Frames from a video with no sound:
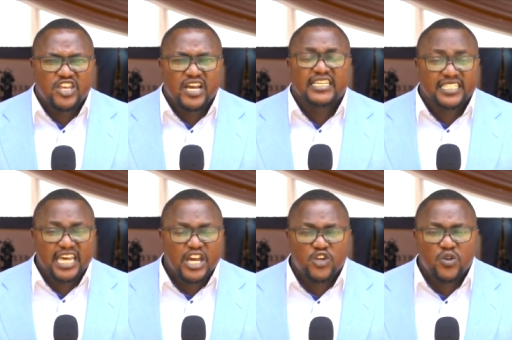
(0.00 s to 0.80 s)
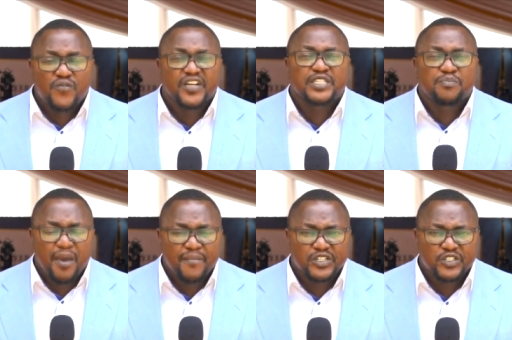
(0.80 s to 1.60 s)
touching a section of
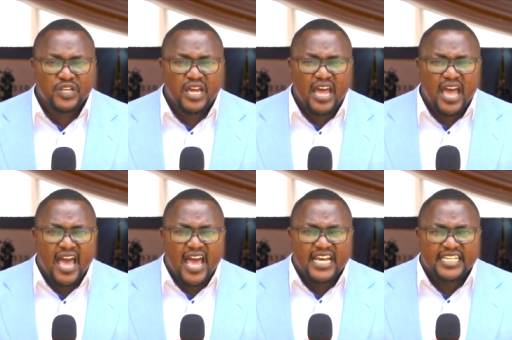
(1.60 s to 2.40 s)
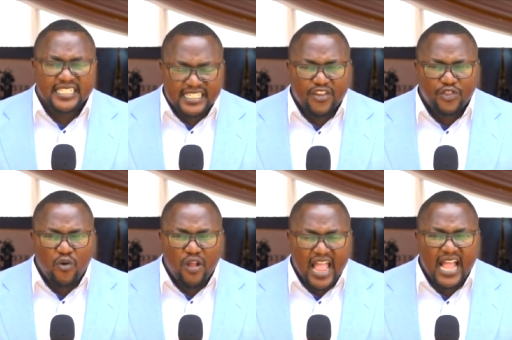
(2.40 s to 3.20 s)
its members.
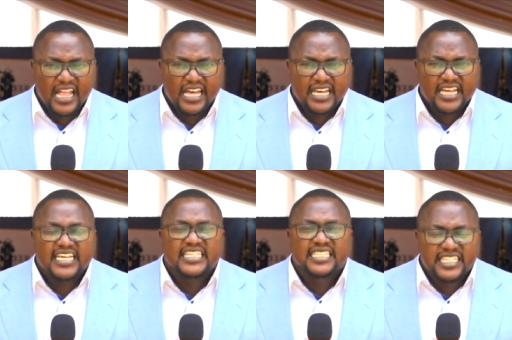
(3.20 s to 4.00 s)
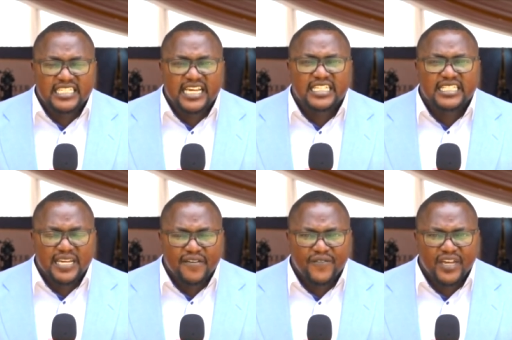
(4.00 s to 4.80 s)
Seth Olale,
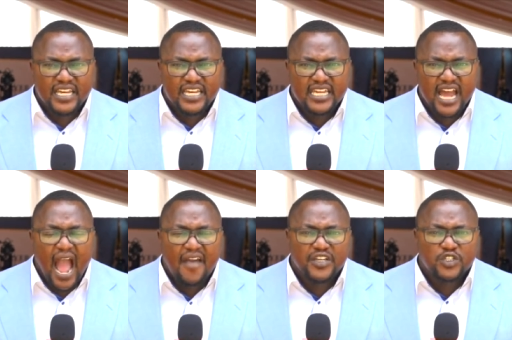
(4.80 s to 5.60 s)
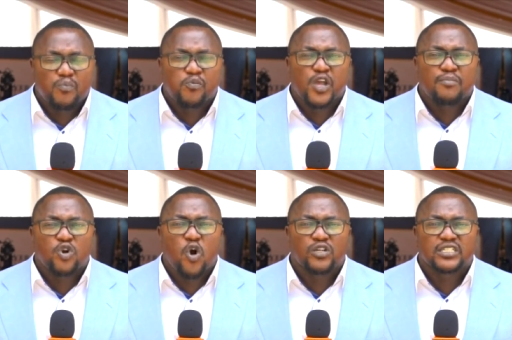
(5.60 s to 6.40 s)
Citizen TV, at the
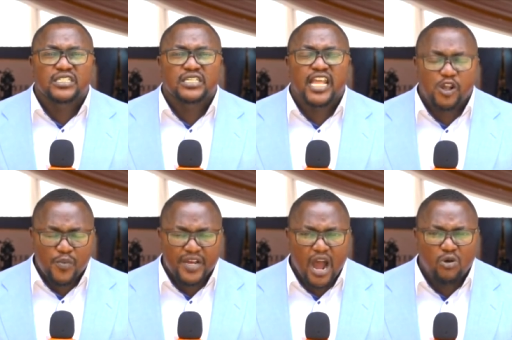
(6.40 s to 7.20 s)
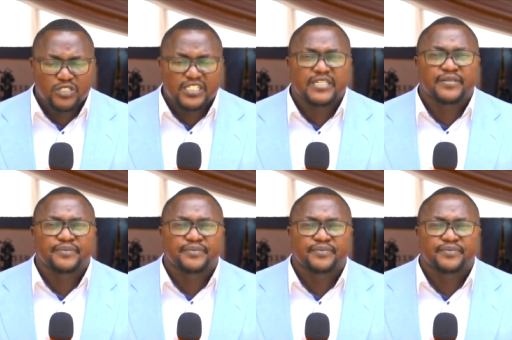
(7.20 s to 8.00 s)
Supreme Court, Nairobi
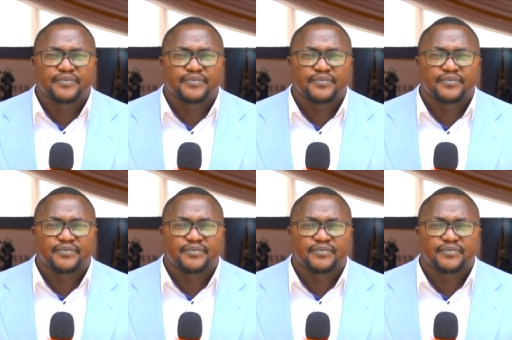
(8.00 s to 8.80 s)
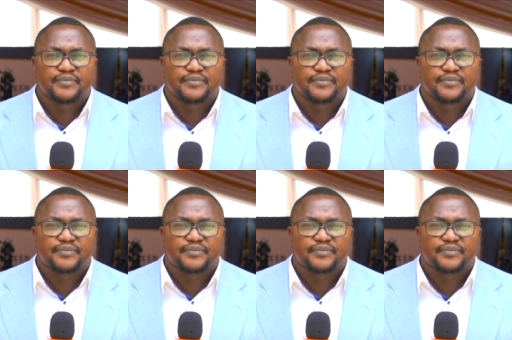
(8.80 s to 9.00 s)
County.